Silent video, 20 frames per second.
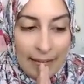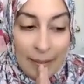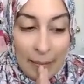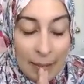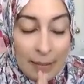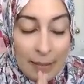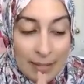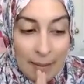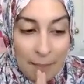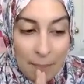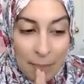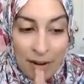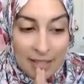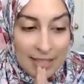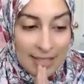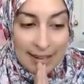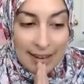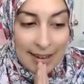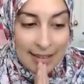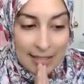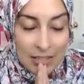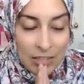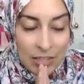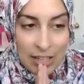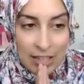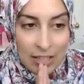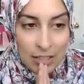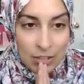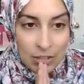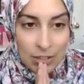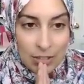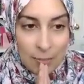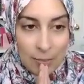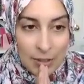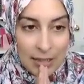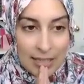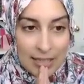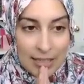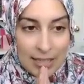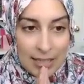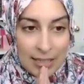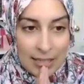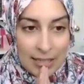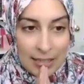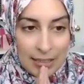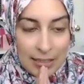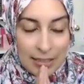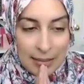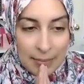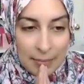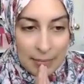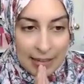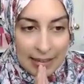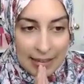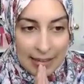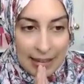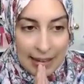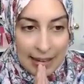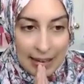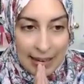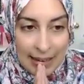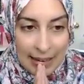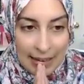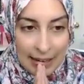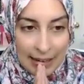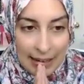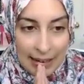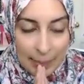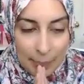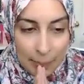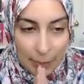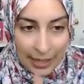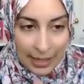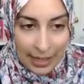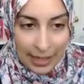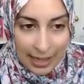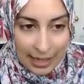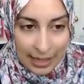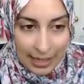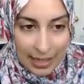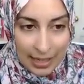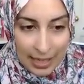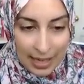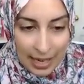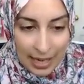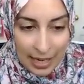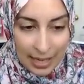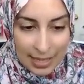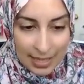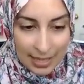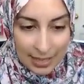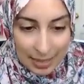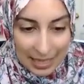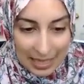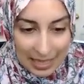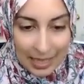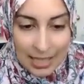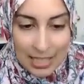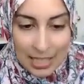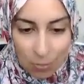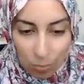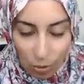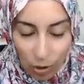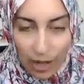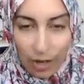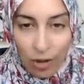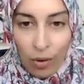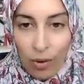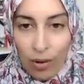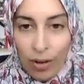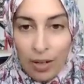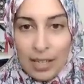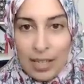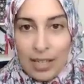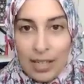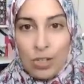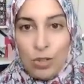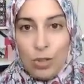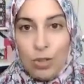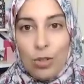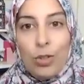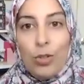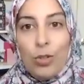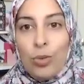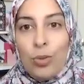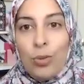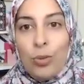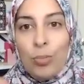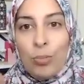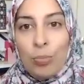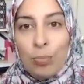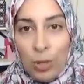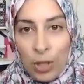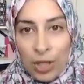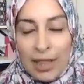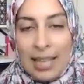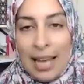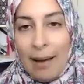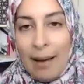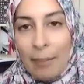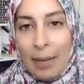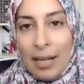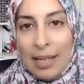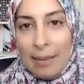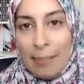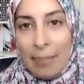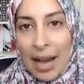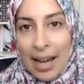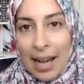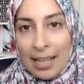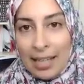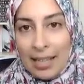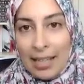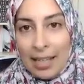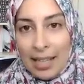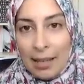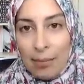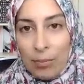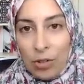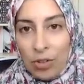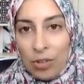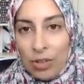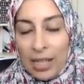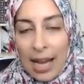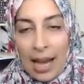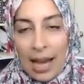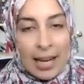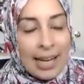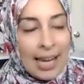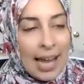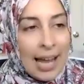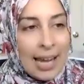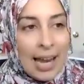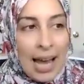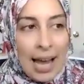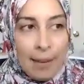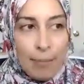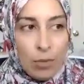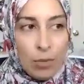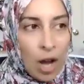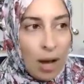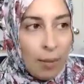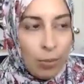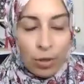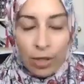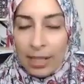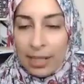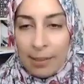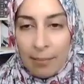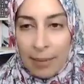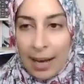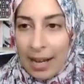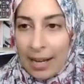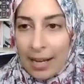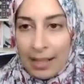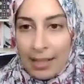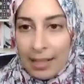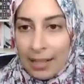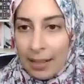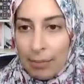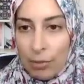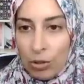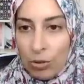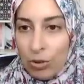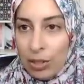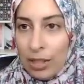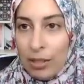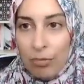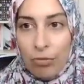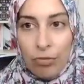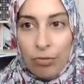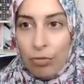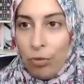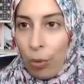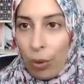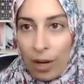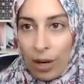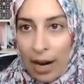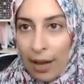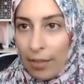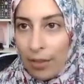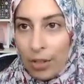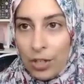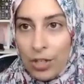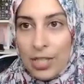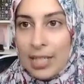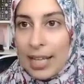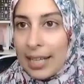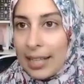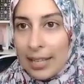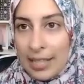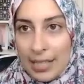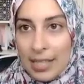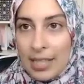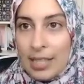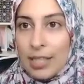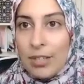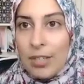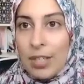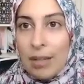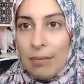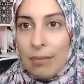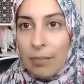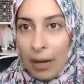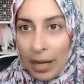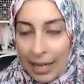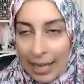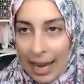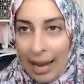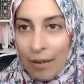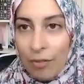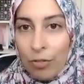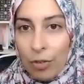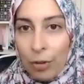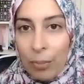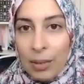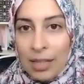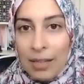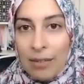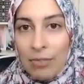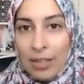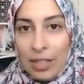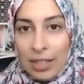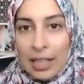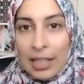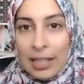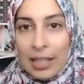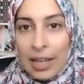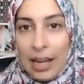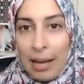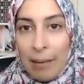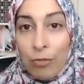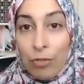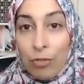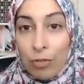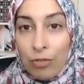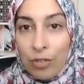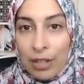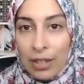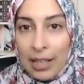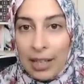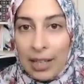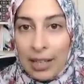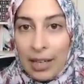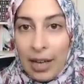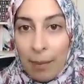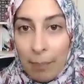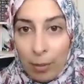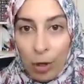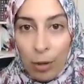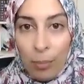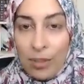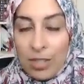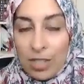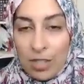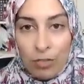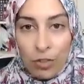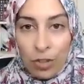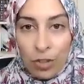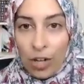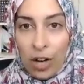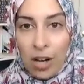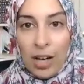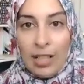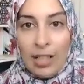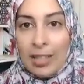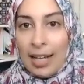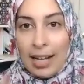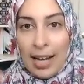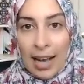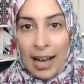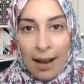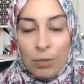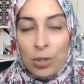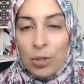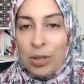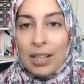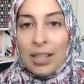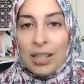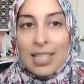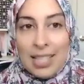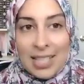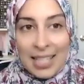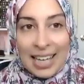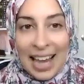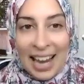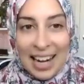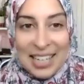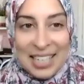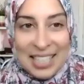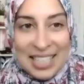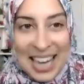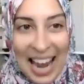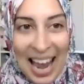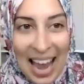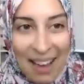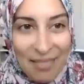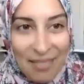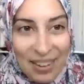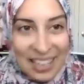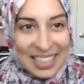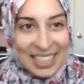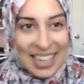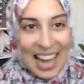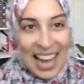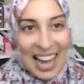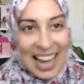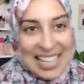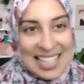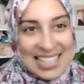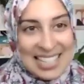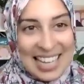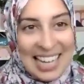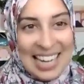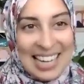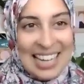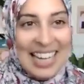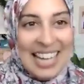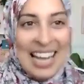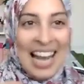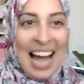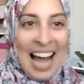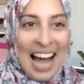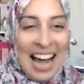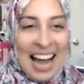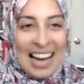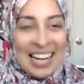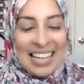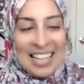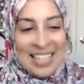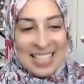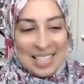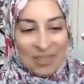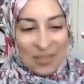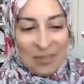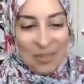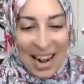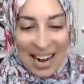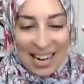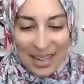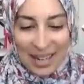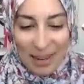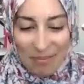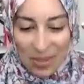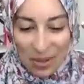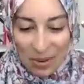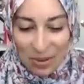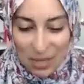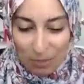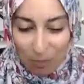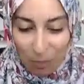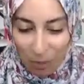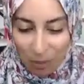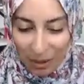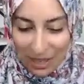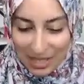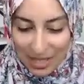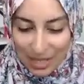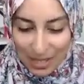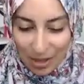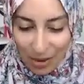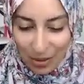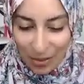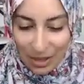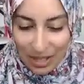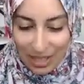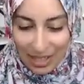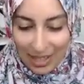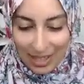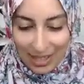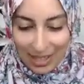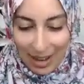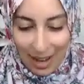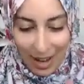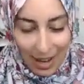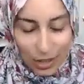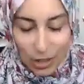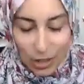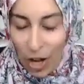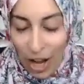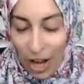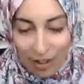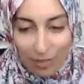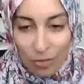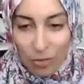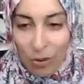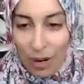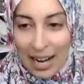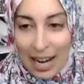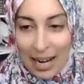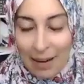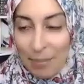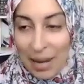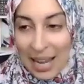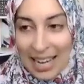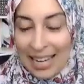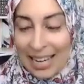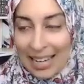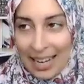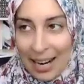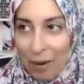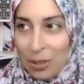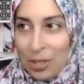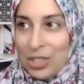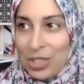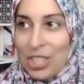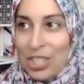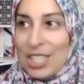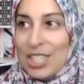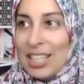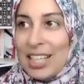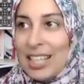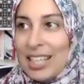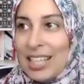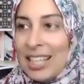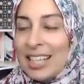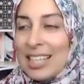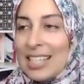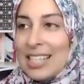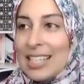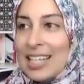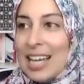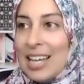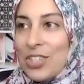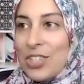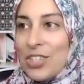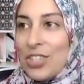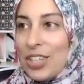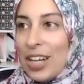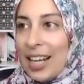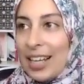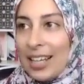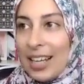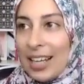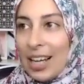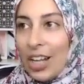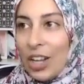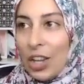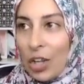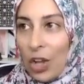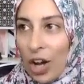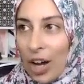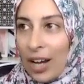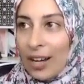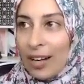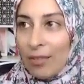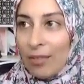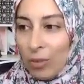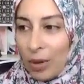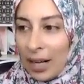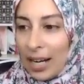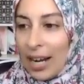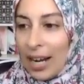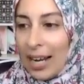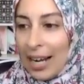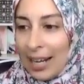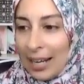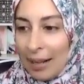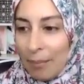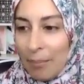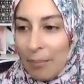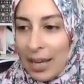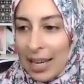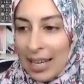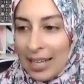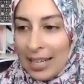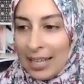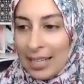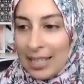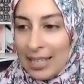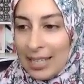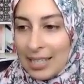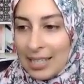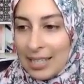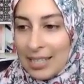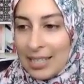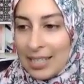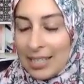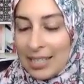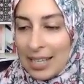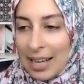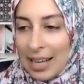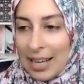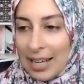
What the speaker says: in some parts it hasn't changed because the money that I bring in, it is priority to put that money back in the community. And again, I'm not putting it back in the community for others. Like this is, again, for me, feeling like I'm fulfilling a purpose for God. Like I'm doing this to get into heaven, guys. Like I need to rack up those points. So a lot of what I make, and I was just thinking this yesterday, like a lot of what I make is